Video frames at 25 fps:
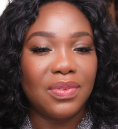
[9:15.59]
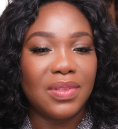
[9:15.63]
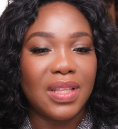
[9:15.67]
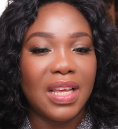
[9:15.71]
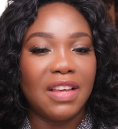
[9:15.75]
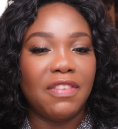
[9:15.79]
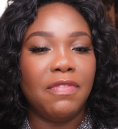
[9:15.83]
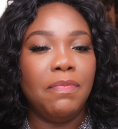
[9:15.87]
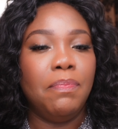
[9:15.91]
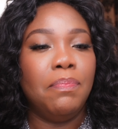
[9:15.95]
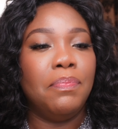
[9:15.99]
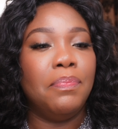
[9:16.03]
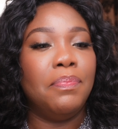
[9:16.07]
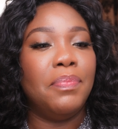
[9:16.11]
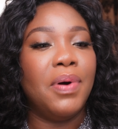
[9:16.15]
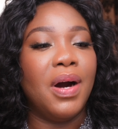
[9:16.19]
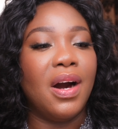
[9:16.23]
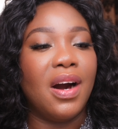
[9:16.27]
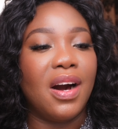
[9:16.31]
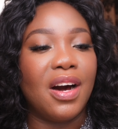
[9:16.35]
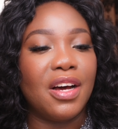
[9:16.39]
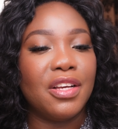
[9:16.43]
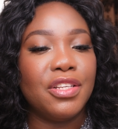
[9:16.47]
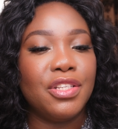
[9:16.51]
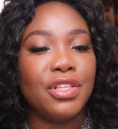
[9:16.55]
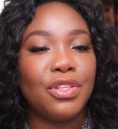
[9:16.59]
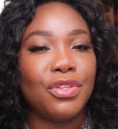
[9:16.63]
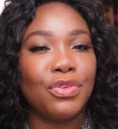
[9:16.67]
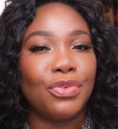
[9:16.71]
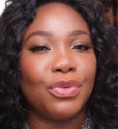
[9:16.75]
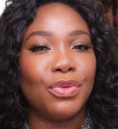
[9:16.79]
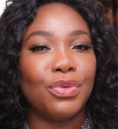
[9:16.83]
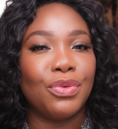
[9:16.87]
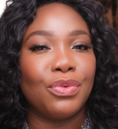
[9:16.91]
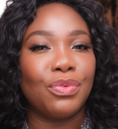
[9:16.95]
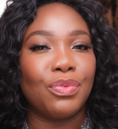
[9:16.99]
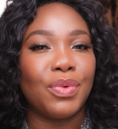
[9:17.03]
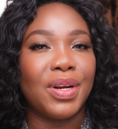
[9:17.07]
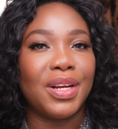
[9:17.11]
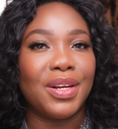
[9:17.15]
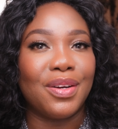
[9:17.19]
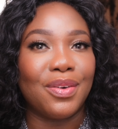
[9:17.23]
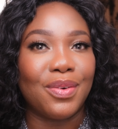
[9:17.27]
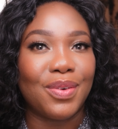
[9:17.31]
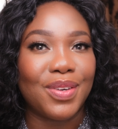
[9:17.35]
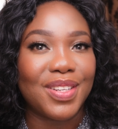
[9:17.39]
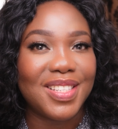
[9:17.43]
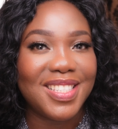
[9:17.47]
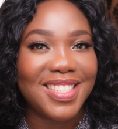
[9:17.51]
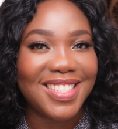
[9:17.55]
they've passed through
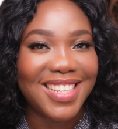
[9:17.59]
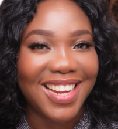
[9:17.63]
rigorous